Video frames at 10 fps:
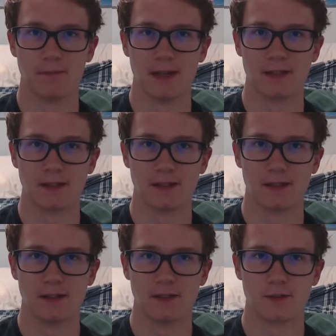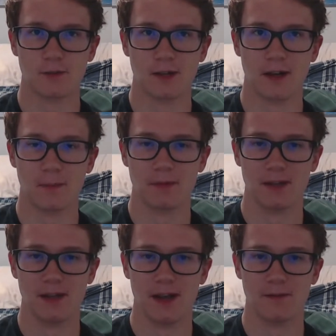basically screwing up
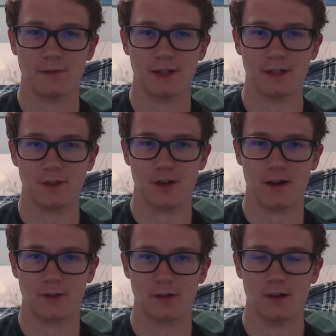the NVIDIA driver.